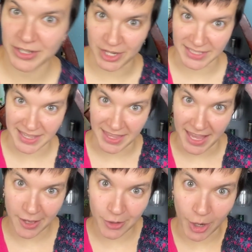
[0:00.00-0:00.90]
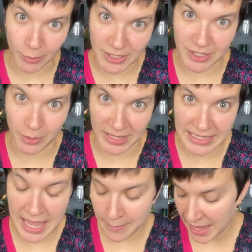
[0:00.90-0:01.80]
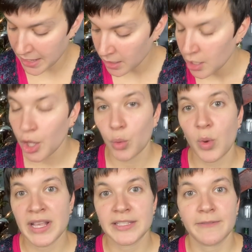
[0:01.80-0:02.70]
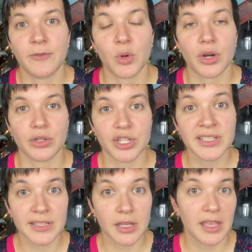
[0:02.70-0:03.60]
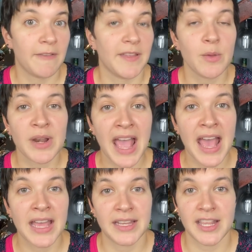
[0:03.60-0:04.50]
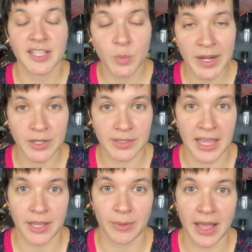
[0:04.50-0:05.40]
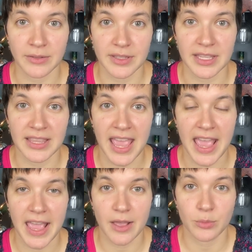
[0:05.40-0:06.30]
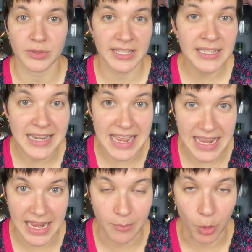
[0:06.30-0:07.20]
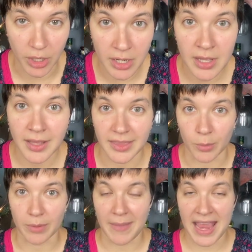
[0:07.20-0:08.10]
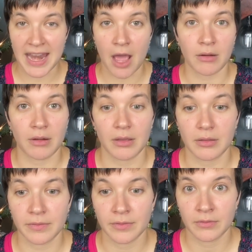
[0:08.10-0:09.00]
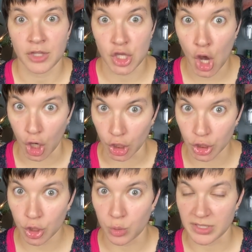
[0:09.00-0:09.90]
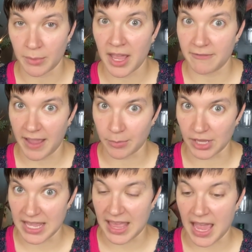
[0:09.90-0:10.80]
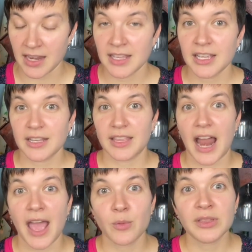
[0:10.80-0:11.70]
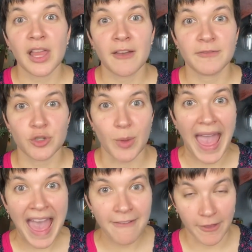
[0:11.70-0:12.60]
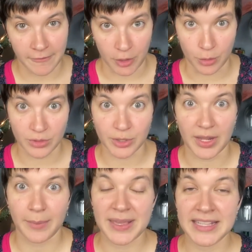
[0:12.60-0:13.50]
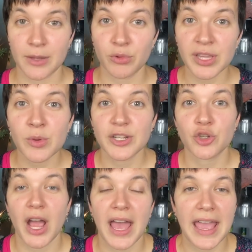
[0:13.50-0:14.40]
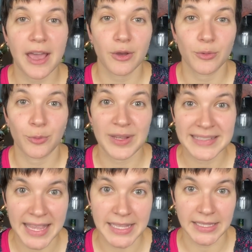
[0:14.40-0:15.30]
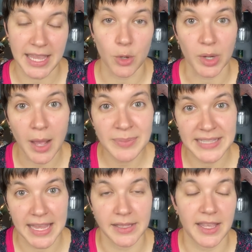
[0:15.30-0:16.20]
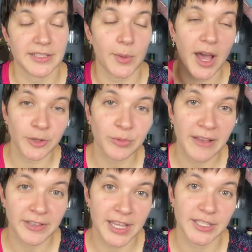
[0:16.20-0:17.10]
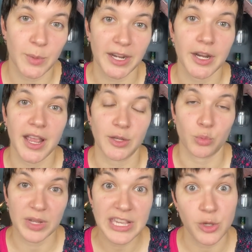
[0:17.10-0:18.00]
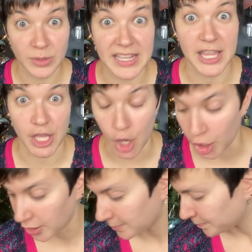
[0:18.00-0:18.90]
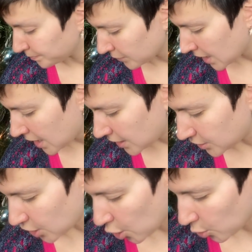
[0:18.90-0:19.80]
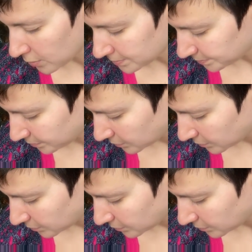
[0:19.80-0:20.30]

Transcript: wishes in the Get Your Yarn Wishes Granted campaign was for just if anyone had any sweaters lying around that they didn't need anymore, that were made out of yarn or some kind of fiber like that, that I would love to have a few so because I really want to try recycling or upcycling. So unraveling a sweater and reusing the yarn. So